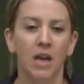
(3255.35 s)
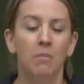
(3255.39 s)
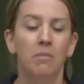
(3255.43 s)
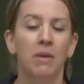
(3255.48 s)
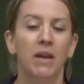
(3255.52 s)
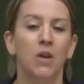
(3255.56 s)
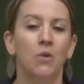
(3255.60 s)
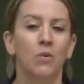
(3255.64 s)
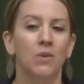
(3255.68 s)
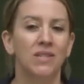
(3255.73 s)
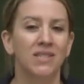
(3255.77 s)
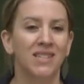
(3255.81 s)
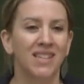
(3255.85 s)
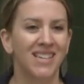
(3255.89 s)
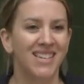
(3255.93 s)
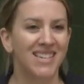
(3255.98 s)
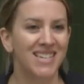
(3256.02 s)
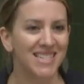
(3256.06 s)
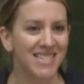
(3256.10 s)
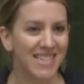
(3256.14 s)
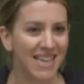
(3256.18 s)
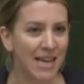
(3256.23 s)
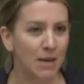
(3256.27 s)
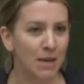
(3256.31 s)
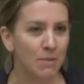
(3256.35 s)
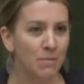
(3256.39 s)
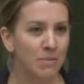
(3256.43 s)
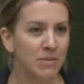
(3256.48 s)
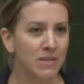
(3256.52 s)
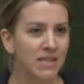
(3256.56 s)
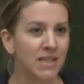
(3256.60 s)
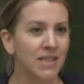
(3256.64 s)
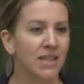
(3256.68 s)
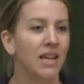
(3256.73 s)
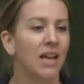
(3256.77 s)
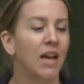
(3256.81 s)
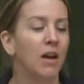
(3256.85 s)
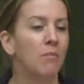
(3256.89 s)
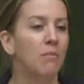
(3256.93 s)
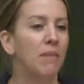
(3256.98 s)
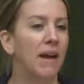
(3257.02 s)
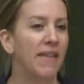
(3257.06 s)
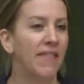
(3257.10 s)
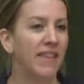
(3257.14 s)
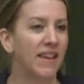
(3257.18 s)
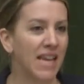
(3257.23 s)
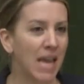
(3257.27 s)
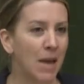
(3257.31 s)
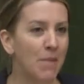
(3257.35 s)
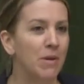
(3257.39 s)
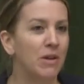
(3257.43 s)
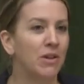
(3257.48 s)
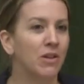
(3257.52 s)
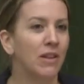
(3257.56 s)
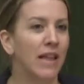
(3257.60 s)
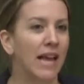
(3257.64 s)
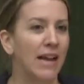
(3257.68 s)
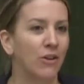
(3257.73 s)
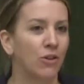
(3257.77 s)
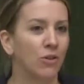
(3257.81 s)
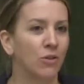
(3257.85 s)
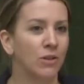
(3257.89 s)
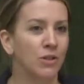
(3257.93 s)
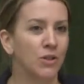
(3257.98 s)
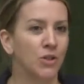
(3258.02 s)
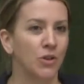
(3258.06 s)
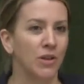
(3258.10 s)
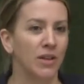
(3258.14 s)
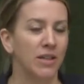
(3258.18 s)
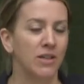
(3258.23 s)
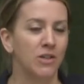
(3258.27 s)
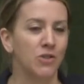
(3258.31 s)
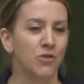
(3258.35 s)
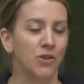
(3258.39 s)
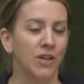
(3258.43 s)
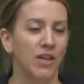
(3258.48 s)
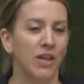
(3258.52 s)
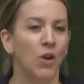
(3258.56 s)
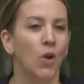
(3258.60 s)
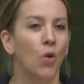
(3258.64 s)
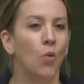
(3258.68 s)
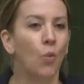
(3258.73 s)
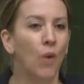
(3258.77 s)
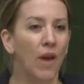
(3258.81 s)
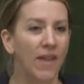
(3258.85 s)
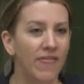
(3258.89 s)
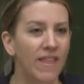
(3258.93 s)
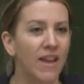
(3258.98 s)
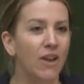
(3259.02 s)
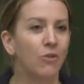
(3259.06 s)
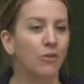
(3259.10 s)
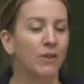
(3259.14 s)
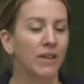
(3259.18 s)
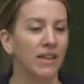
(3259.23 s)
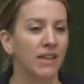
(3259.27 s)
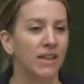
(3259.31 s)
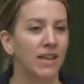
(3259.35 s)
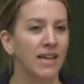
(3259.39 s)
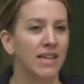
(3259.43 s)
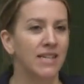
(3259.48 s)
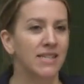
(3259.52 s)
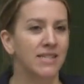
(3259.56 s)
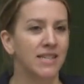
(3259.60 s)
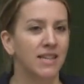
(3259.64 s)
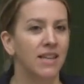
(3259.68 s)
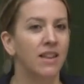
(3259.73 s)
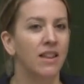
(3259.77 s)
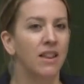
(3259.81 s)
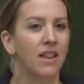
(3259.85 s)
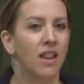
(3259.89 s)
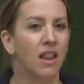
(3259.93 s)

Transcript: but it was condemned by the chemical agriculture industry when they realized